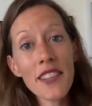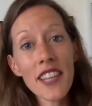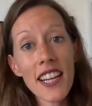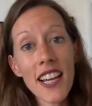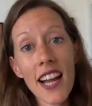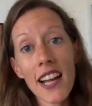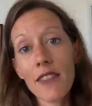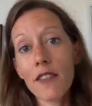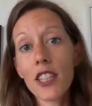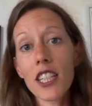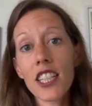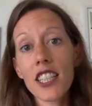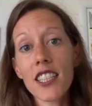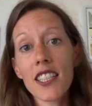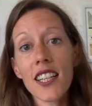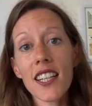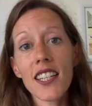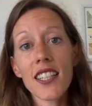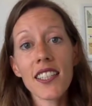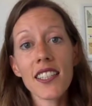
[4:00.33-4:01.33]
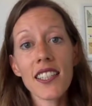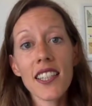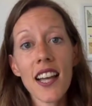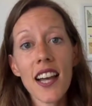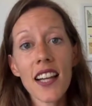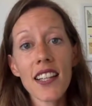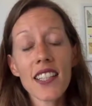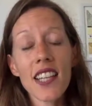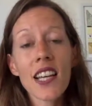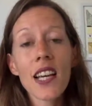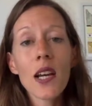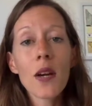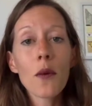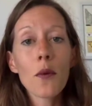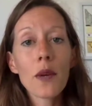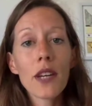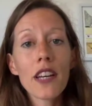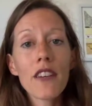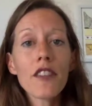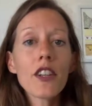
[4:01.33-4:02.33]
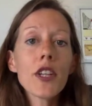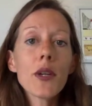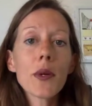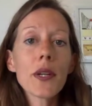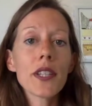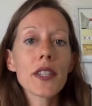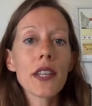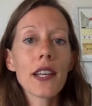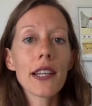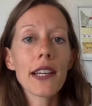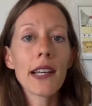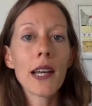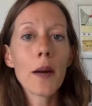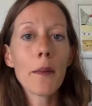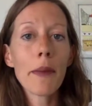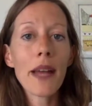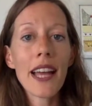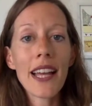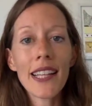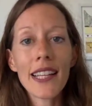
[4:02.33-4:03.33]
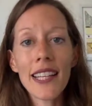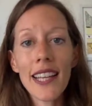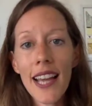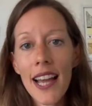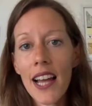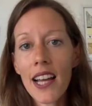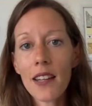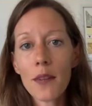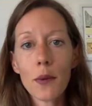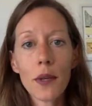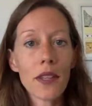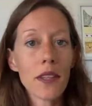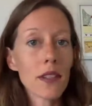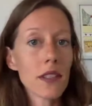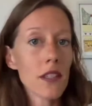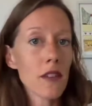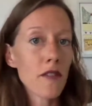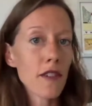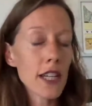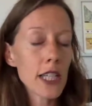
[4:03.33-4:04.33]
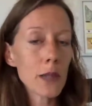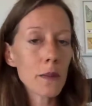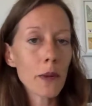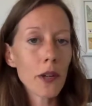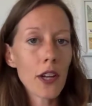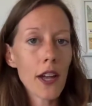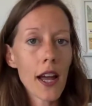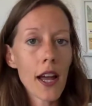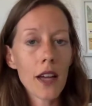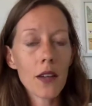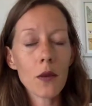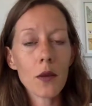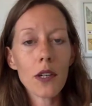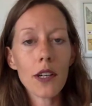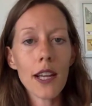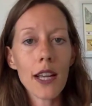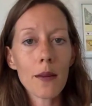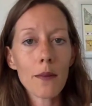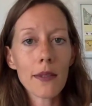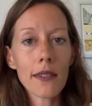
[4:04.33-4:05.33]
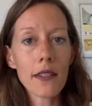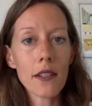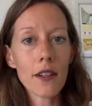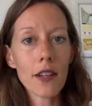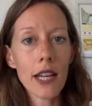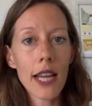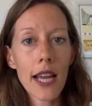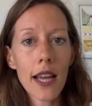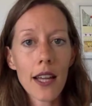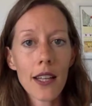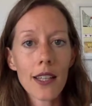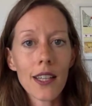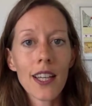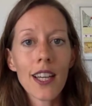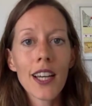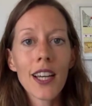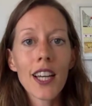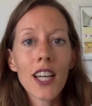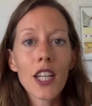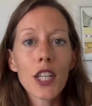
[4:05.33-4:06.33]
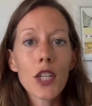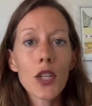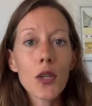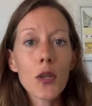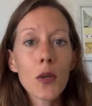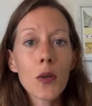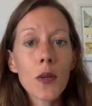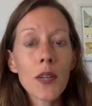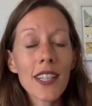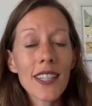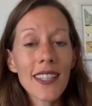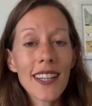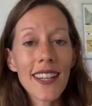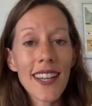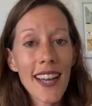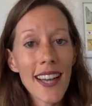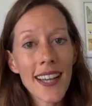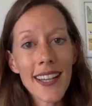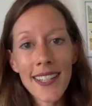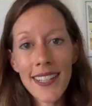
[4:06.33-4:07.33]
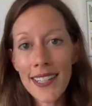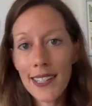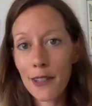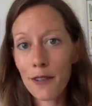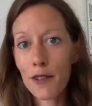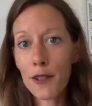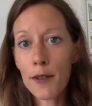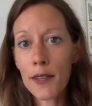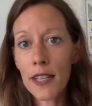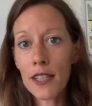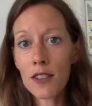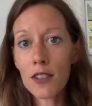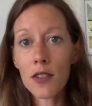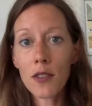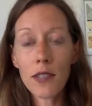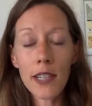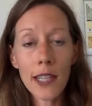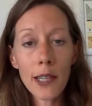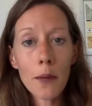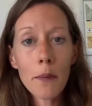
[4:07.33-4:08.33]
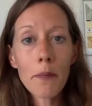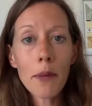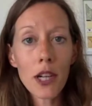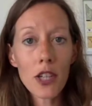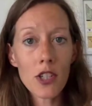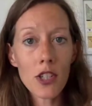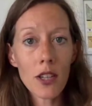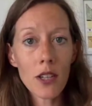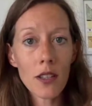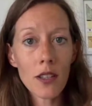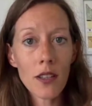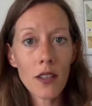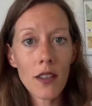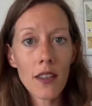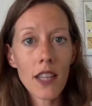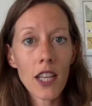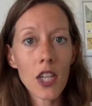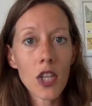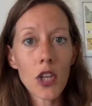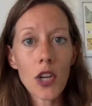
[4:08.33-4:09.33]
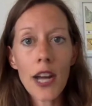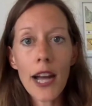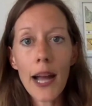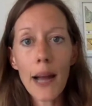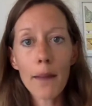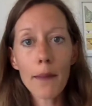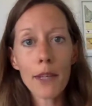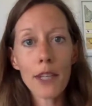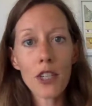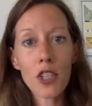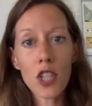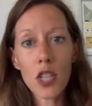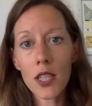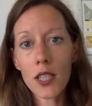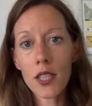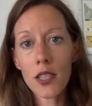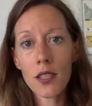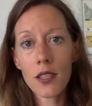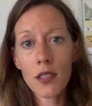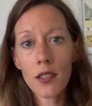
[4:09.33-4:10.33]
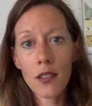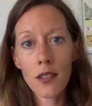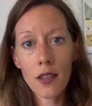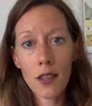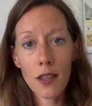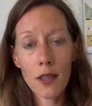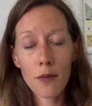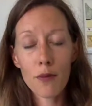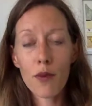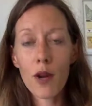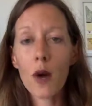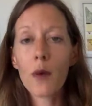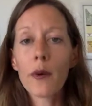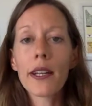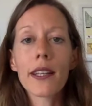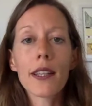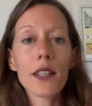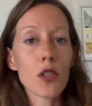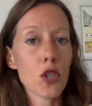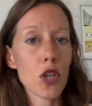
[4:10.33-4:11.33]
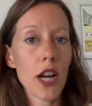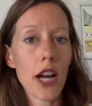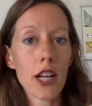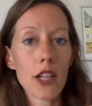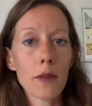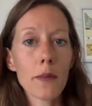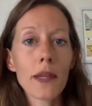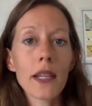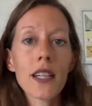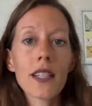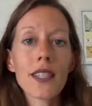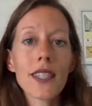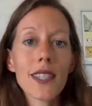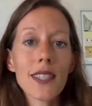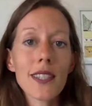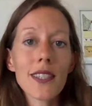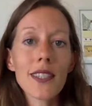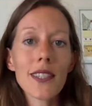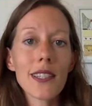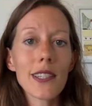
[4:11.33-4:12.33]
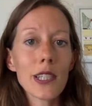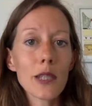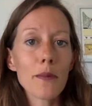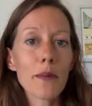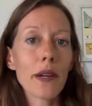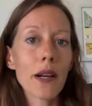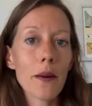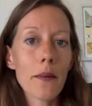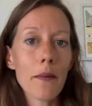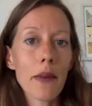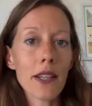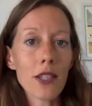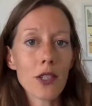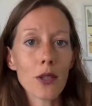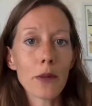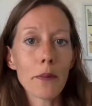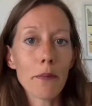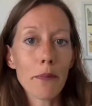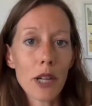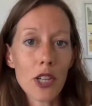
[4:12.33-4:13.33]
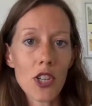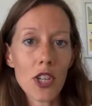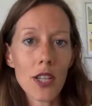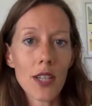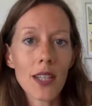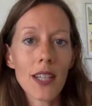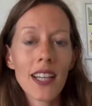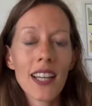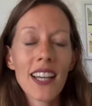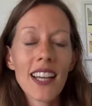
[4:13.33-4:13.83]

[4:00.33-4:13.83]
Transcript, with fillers: thing I've learned is that whenever you are setting up any ad, whether it's a Facebook ad or an Amazon ad, you a need a few things. You need a budget that you're happy just throwing in the trash because this is an experimental budget.